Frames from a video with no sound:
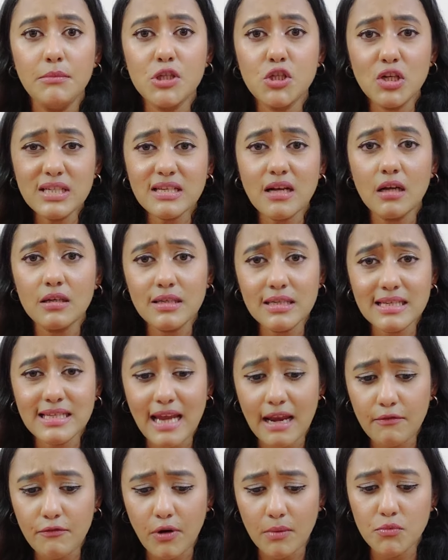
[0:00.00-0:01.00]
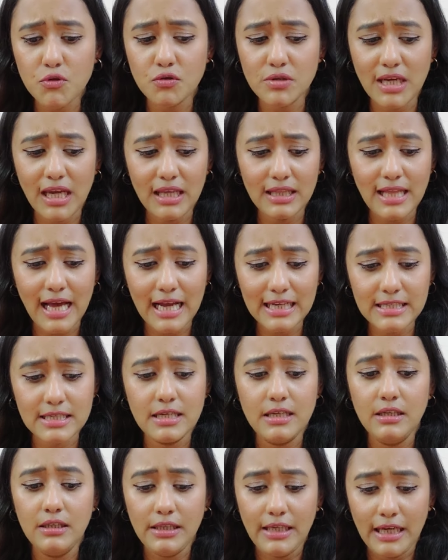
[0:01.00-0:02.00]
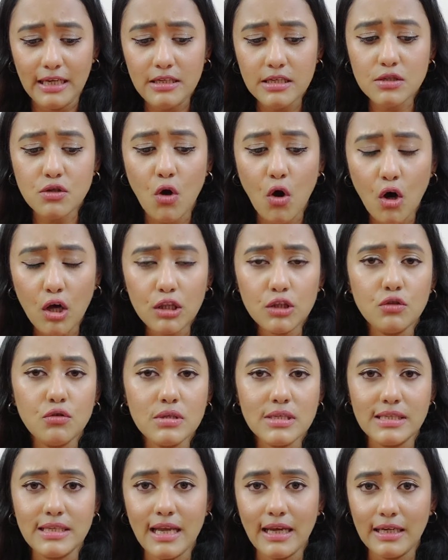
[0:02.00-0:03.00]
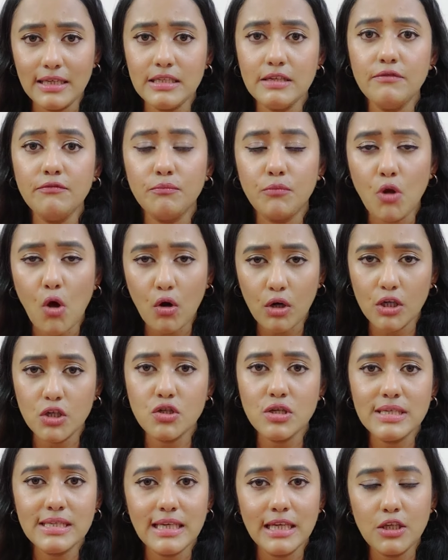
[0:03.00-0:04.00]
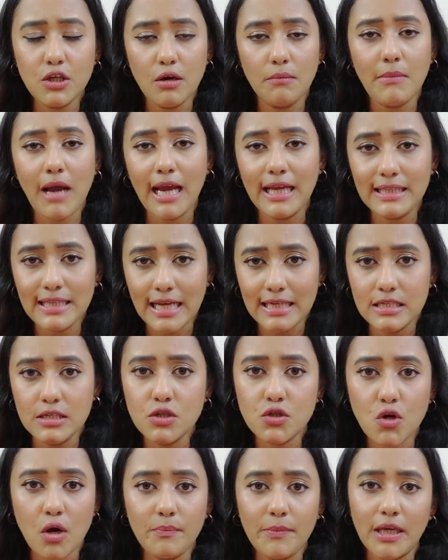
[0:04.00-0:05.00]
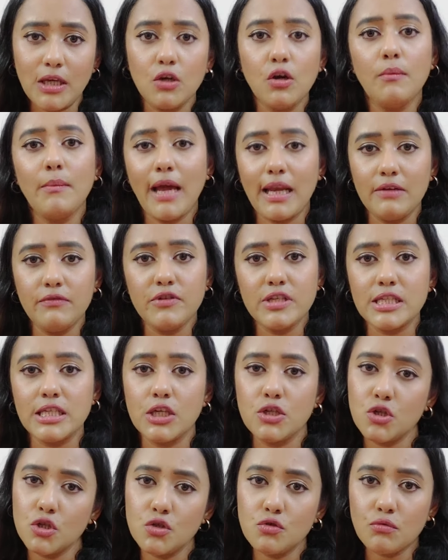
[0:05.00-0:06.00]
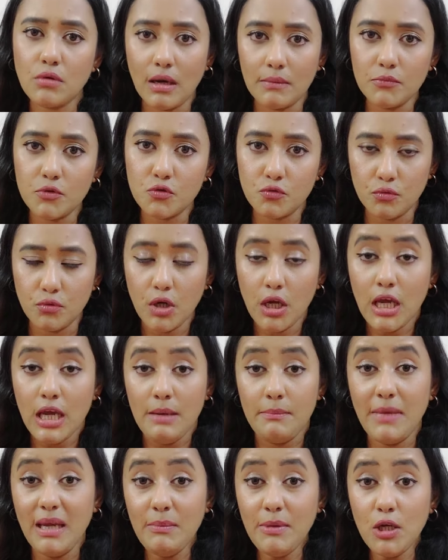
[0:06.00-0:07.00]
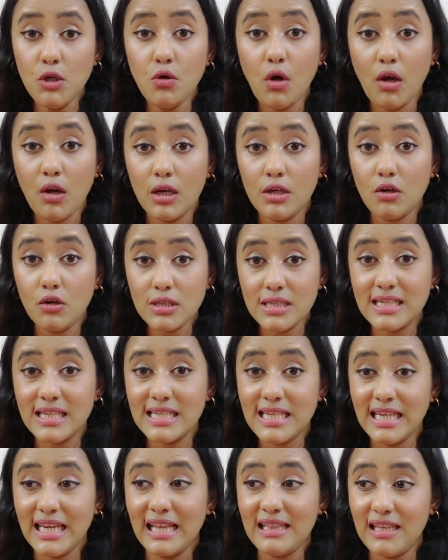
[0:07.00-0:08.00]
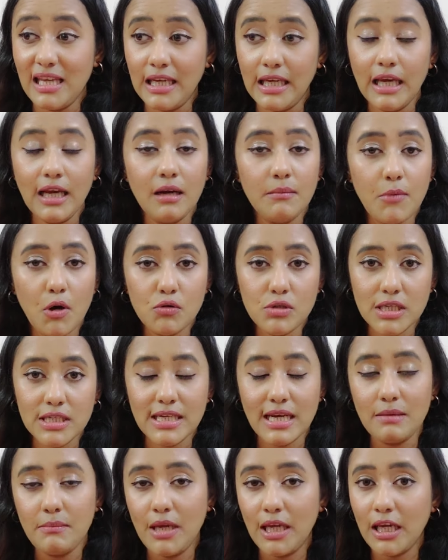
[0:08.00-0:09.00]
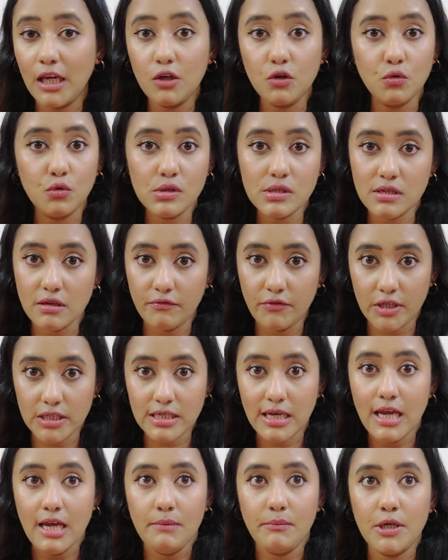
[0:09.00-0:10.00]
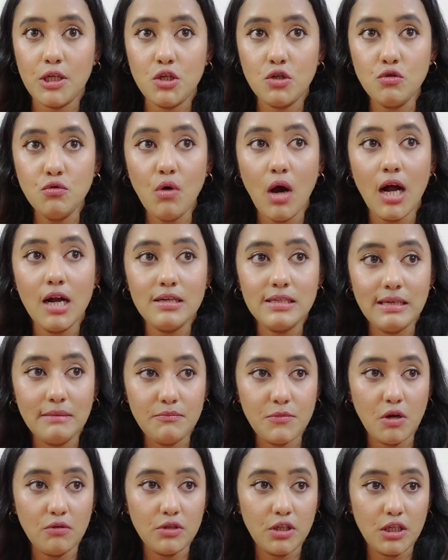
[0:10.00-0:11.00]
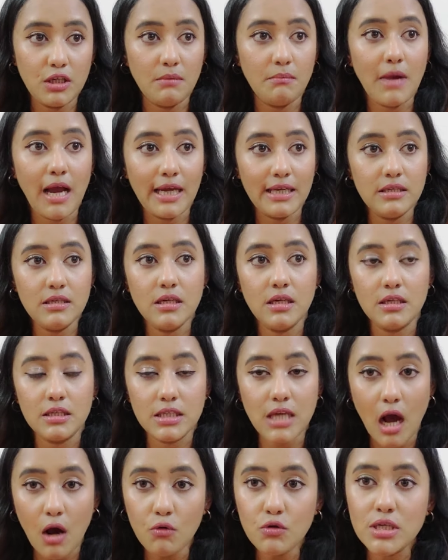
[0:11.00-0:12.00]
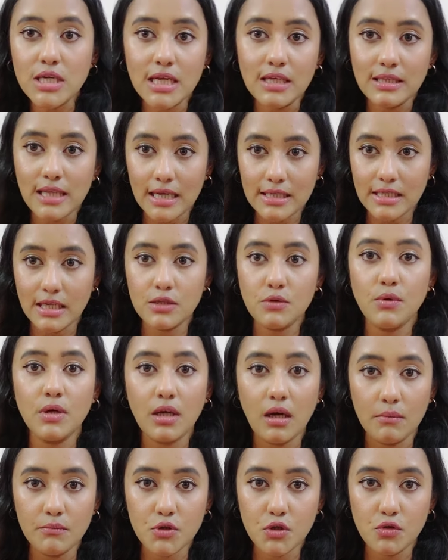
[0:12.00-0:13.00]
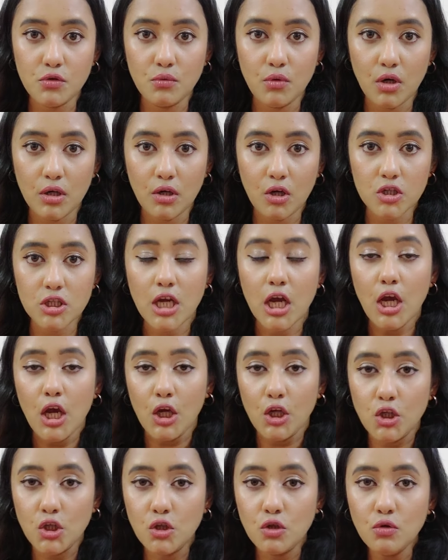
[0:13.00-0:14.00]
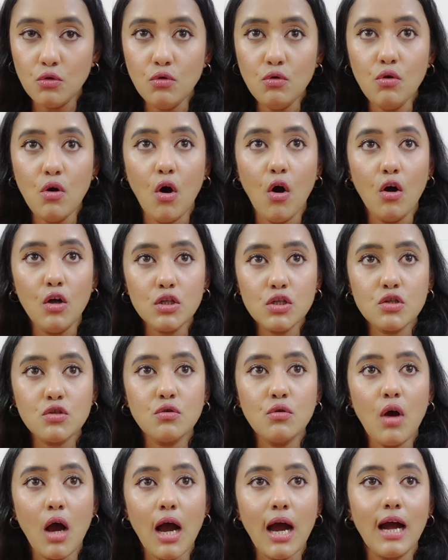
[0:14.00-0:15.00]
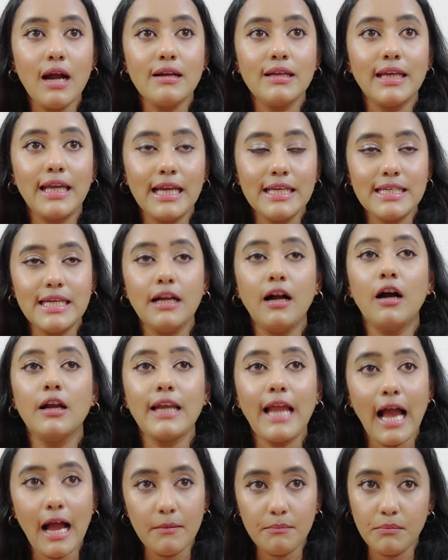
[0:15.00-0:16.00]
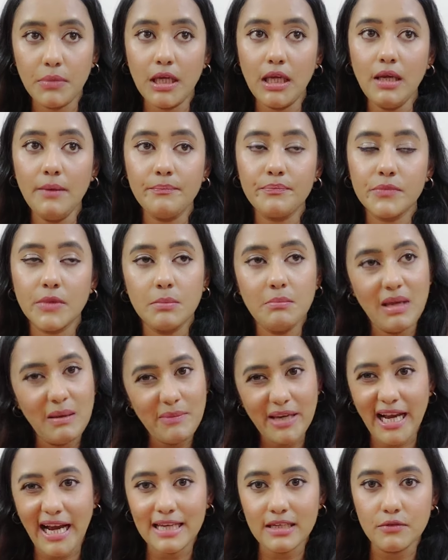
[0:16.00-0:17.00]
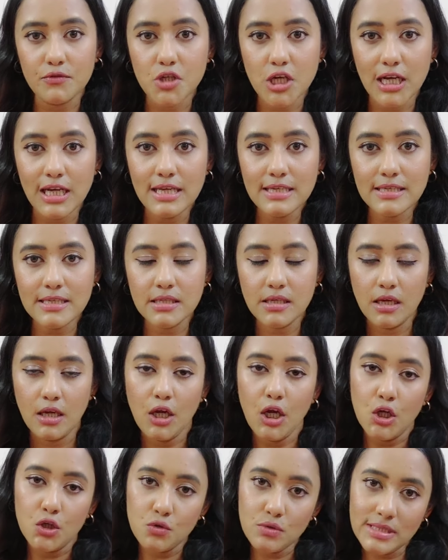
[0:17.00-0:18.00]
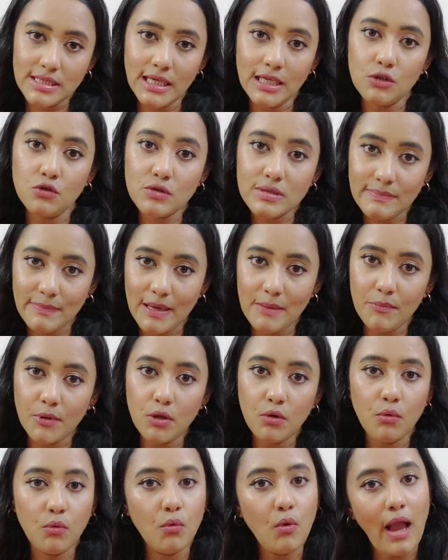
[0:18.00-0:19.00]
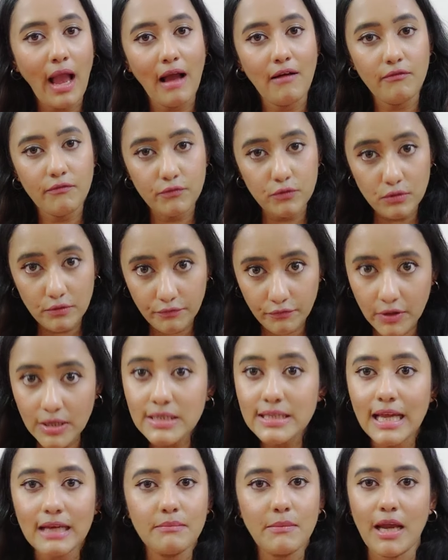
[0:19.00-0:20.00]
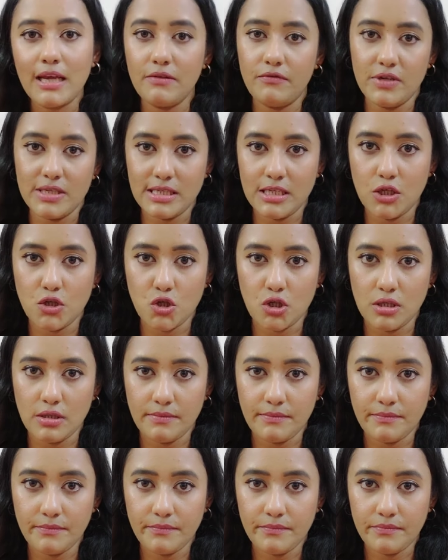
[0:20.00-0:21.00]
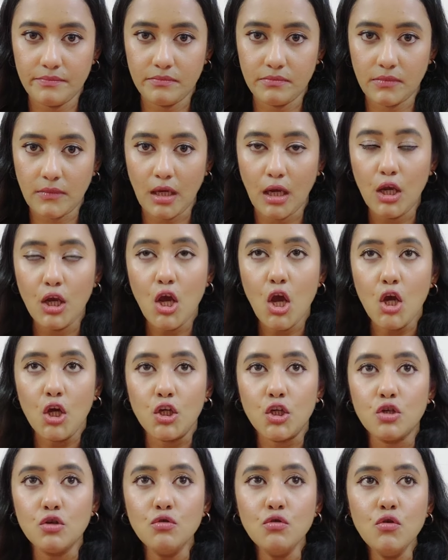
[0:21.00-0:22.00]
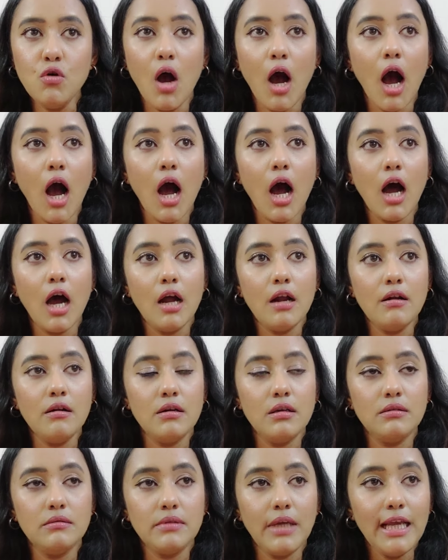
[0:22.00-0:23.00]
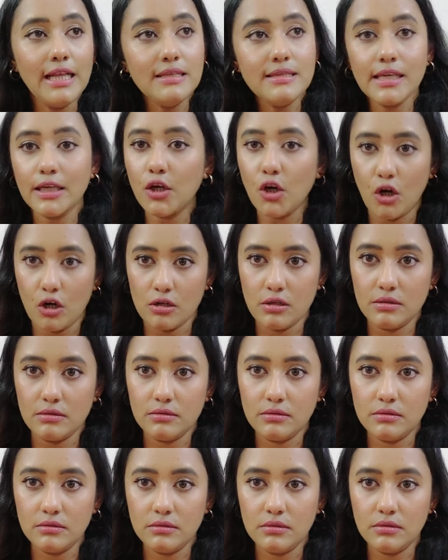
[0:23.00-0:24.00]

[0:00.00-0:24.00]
But just understand from today that it is all those negative blockages in your mind that is stopping your manifestation to come true. Maybe you are not sitting and thinking about it and making notes of it, but you are deep down in your mind doubting that it will come to you or not. You also are getting unhappy, maybe kind of jealous, to see those people who have fulfilled that manifestation. You are insecure.